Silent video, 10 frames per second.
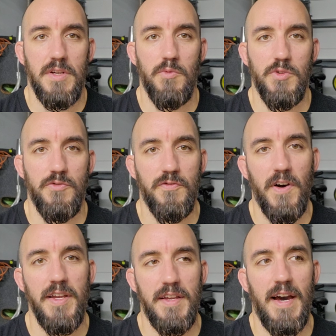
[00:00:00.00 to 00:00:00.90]
And when you
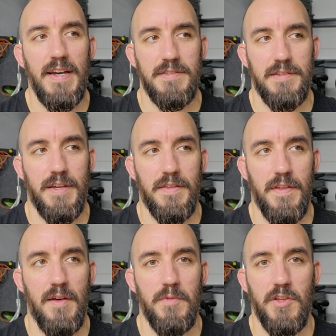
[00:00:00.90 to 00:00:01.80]
fight guys like
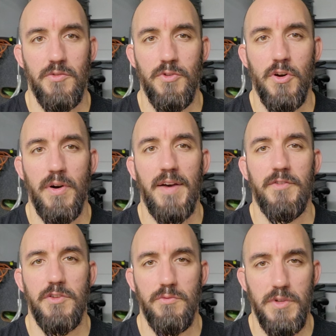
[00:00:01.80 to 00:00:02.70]
them that you know have
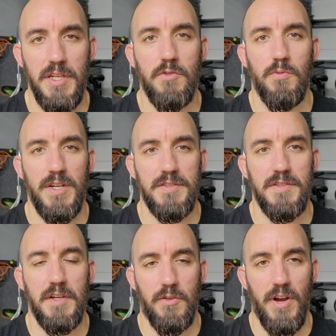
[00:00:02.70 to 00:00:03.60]
a unique
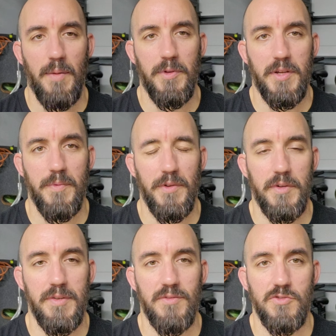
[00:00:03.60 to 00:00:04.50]
wrestling and grappling
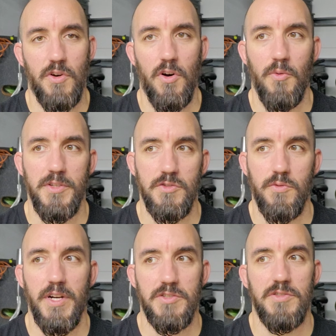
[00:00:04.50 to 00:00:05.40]
ability, there's always
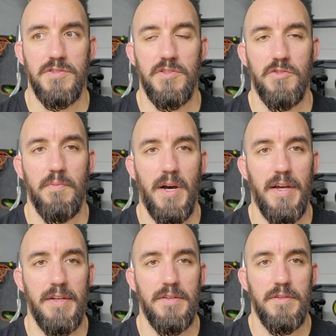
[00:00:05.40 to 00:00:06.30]
questions in your
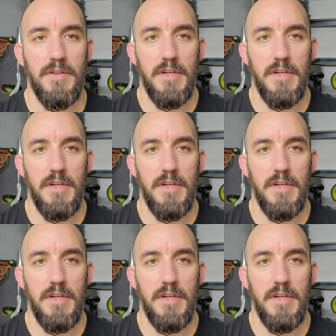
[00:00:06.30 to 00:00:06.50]
mind